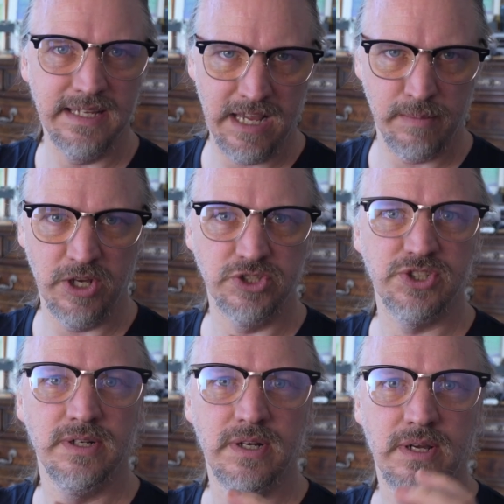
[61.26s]
the
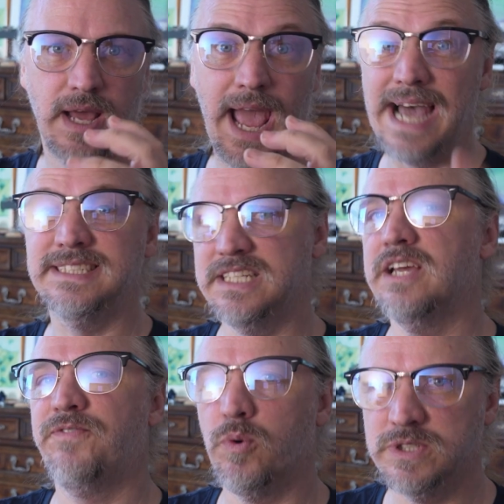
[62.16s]
image as
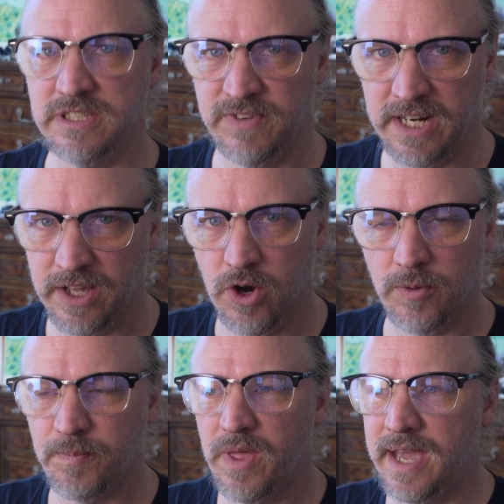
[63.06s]
if it was a video.
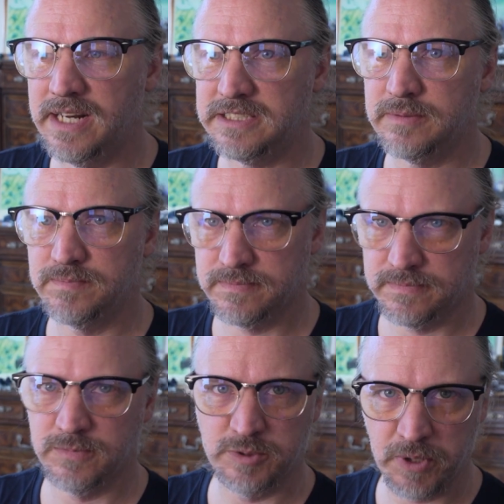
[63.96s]
And it
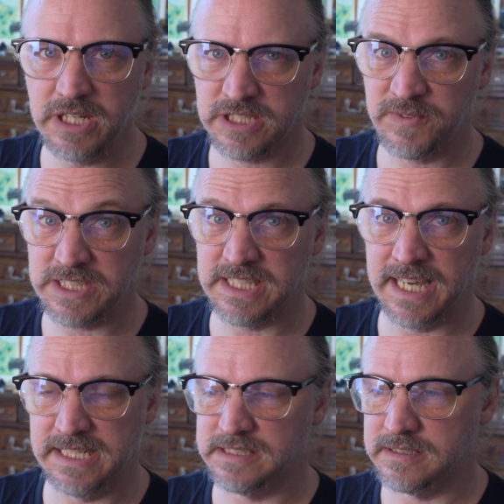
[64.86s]
was pretty
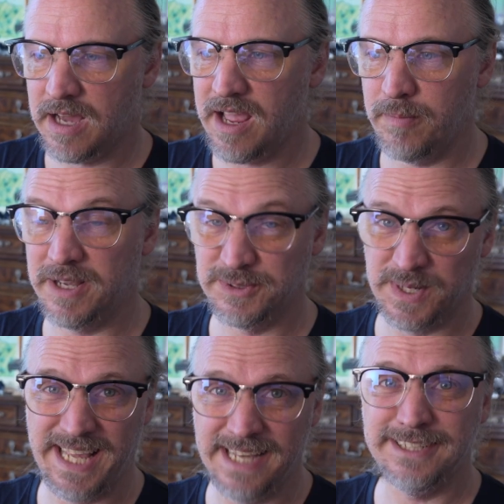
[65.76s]
sophisticated at the time, because
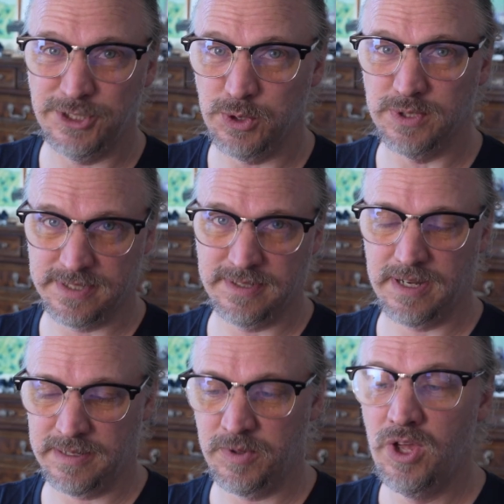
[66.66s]
what he had to do at the
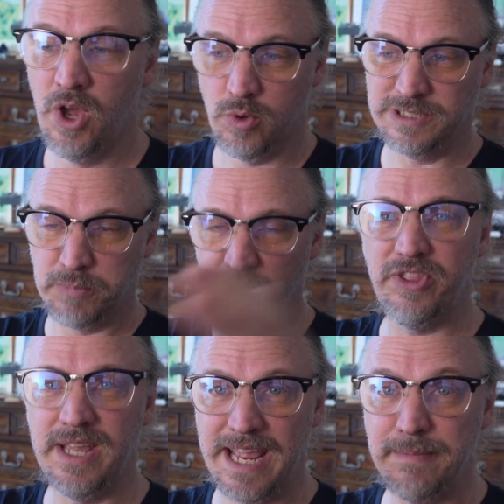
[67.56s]
time was put
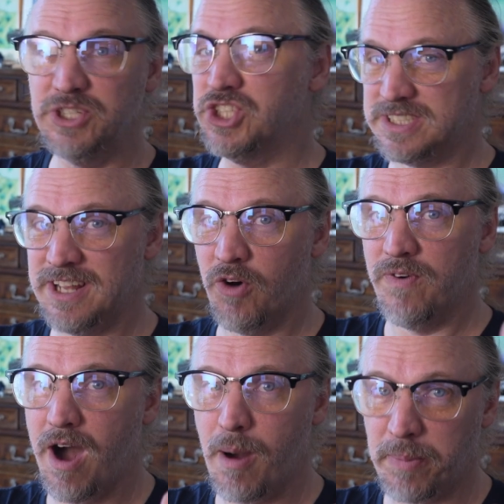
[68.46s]
the image itself
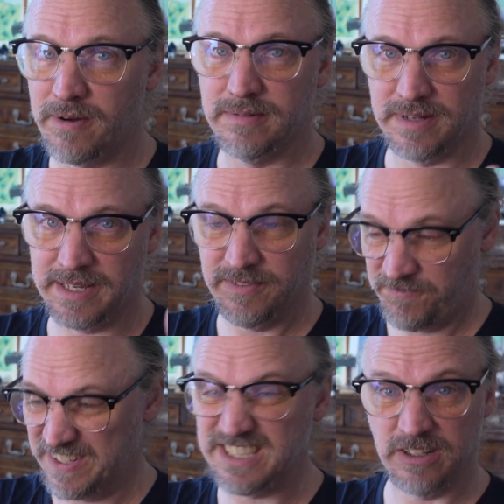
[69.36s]
up, like
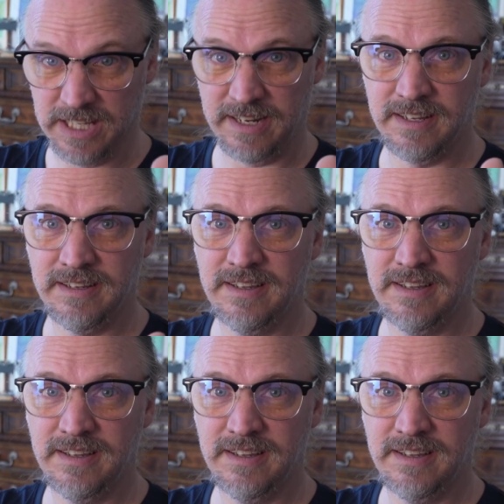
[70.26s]
physically,